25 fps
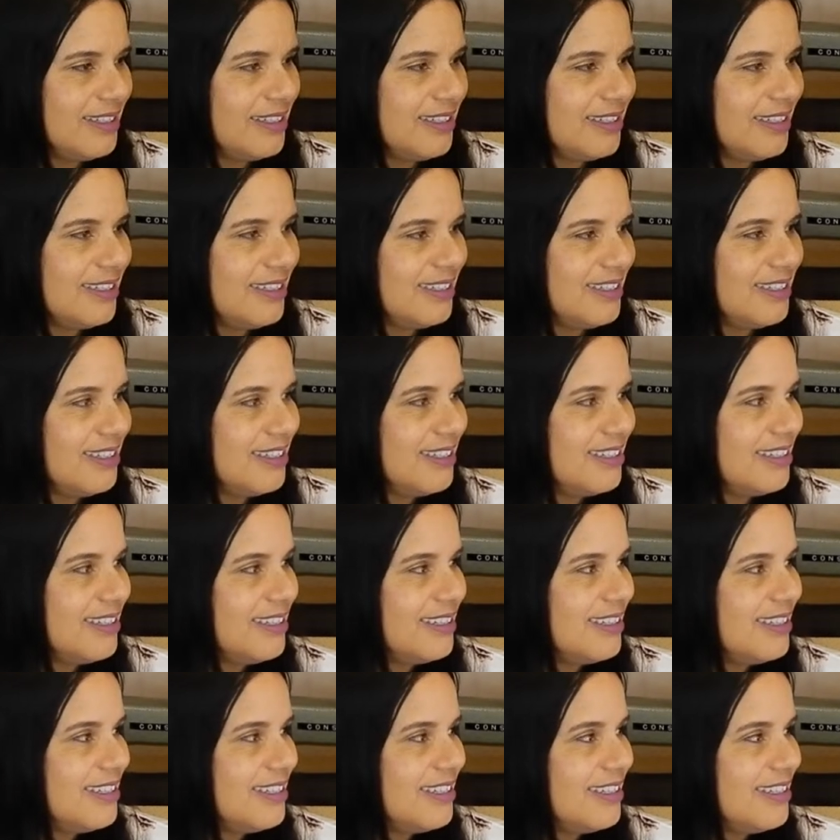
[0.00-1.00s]

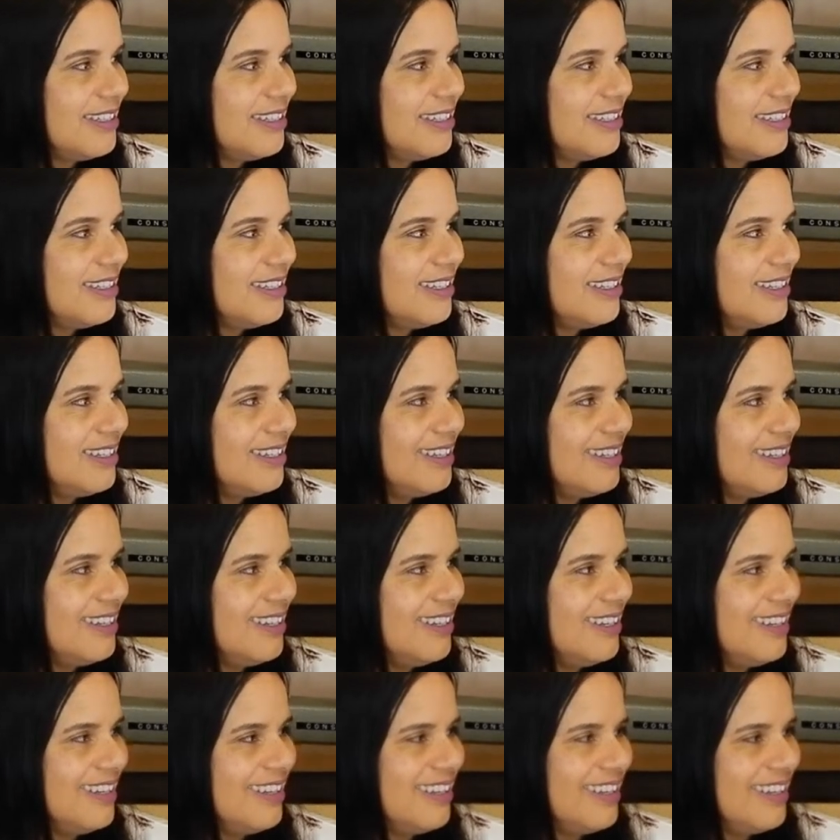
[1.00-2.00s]

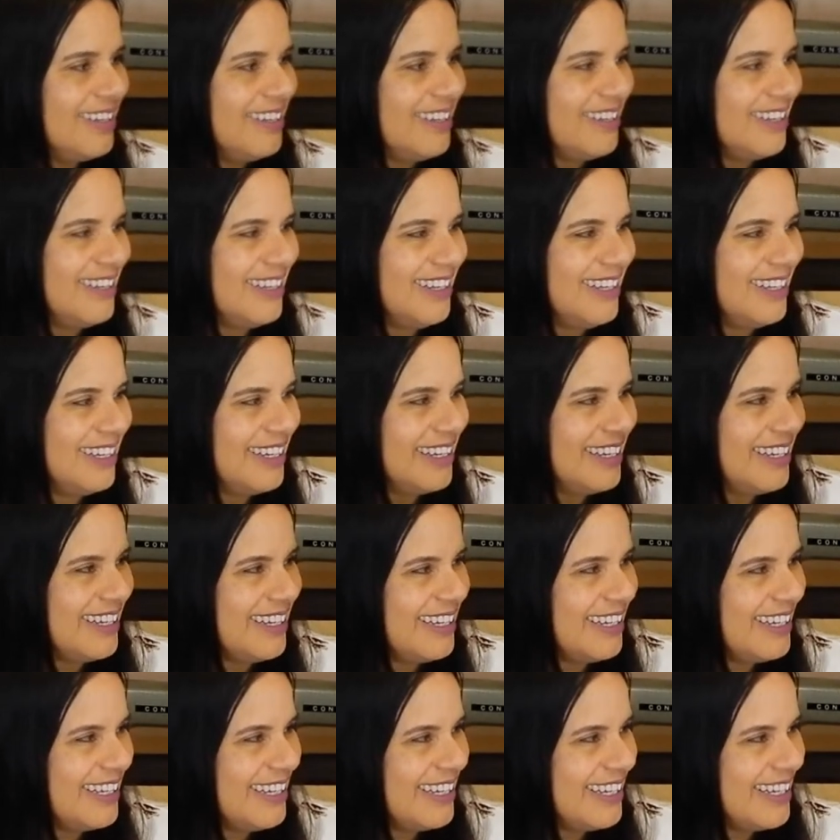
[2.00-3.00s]

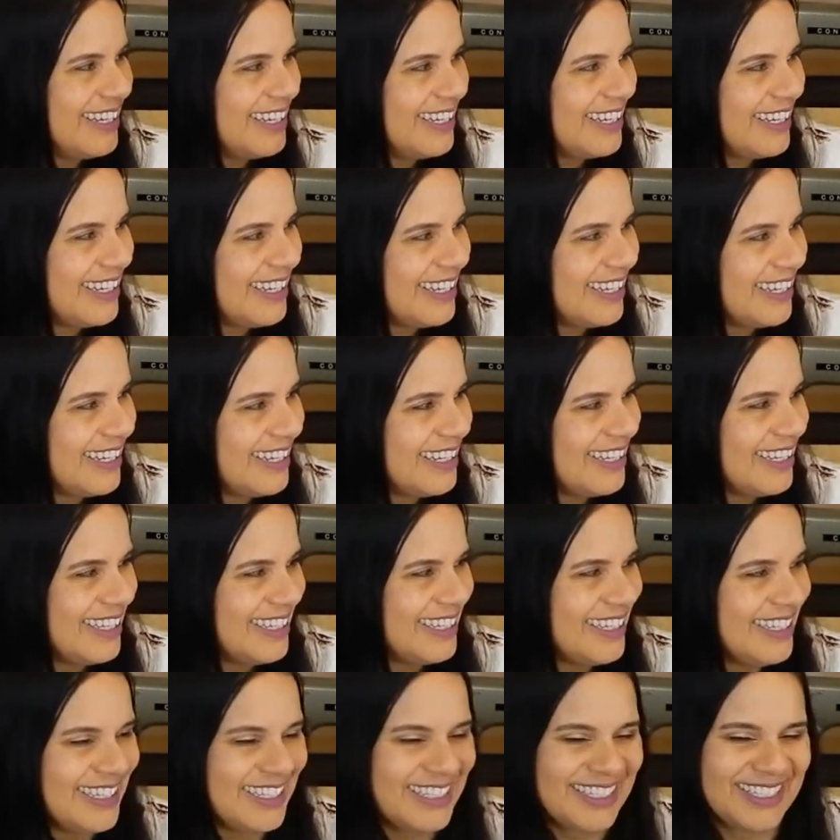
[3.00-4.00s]

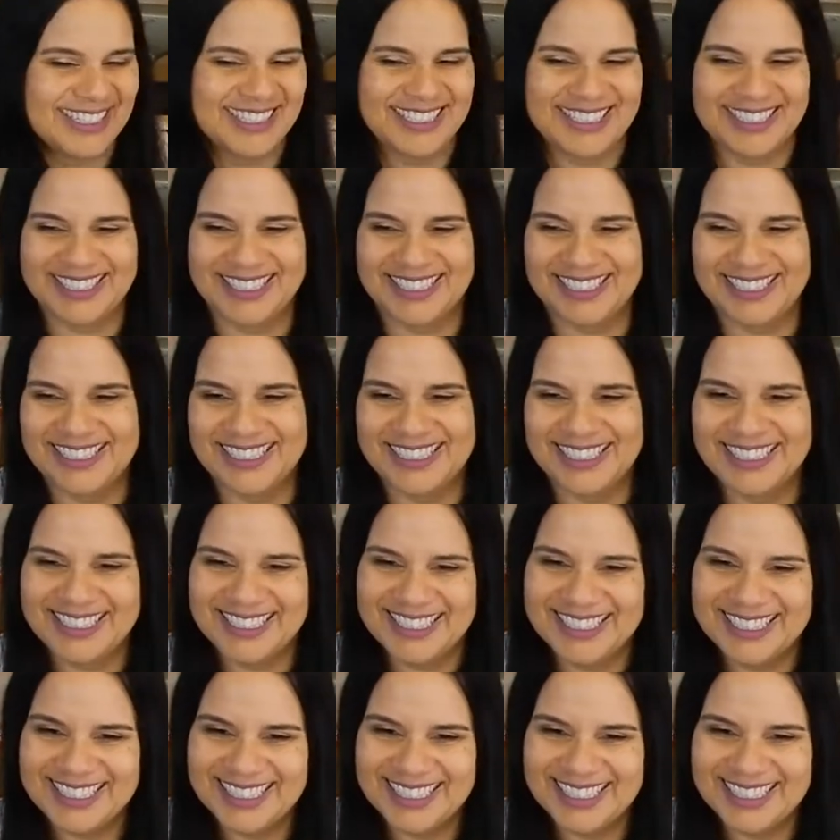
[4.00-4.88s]
This person isn't speaking.